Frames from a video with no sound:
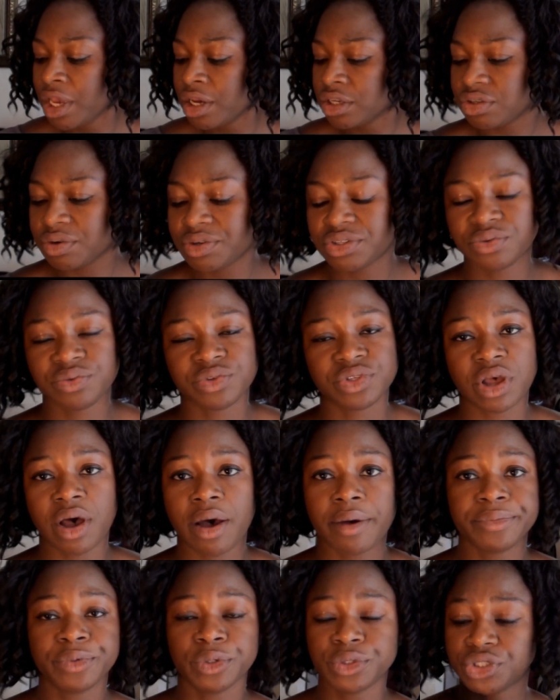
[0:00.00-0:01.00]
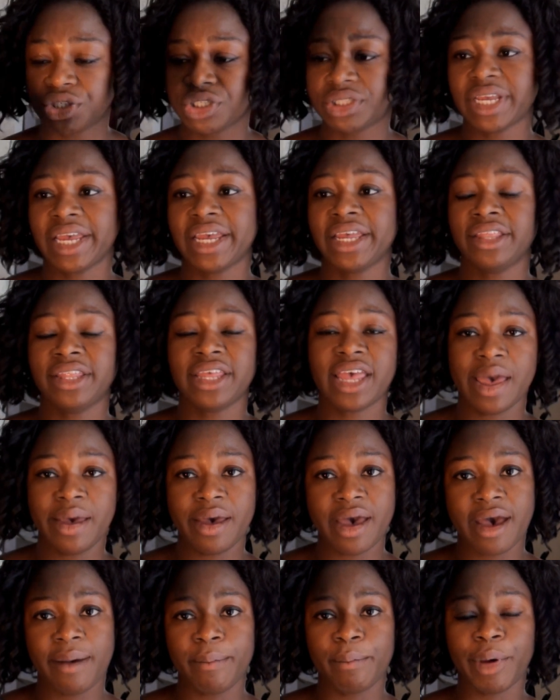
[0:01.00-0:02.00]
So as a result, I've also just taken the
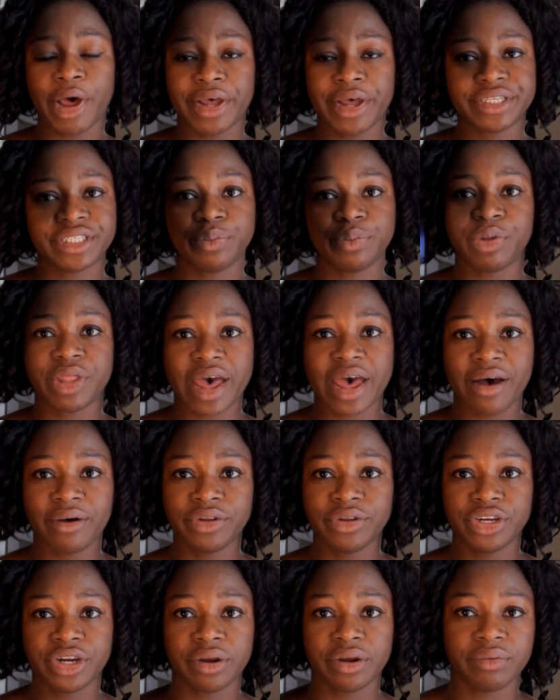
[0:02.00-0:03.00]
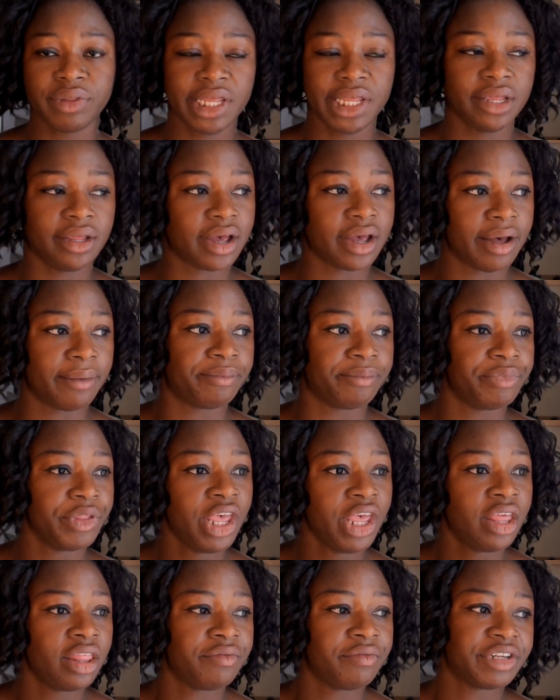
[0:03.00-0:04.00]
biotin without, you know,
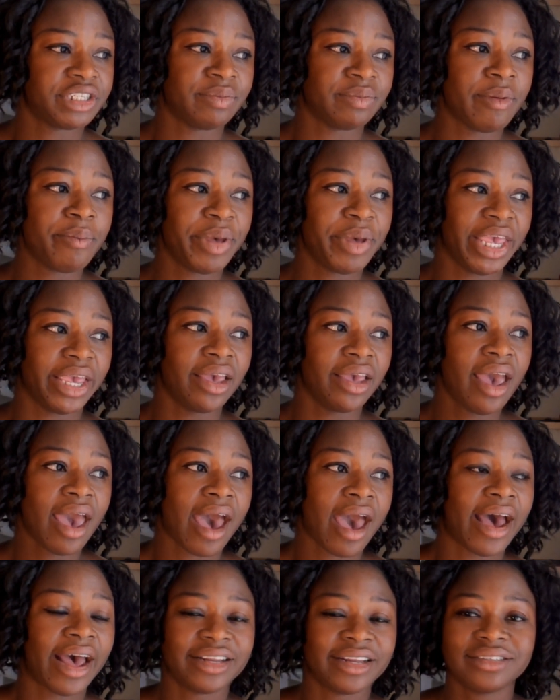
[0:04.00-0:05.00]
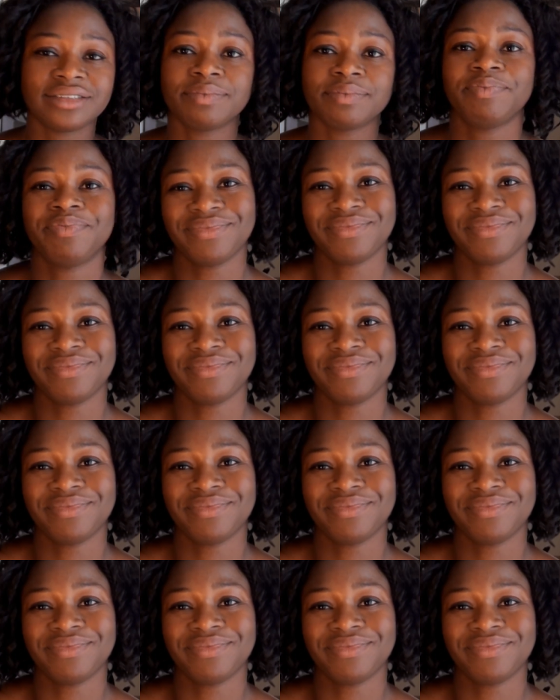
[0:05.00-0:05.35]
the vitamin B, and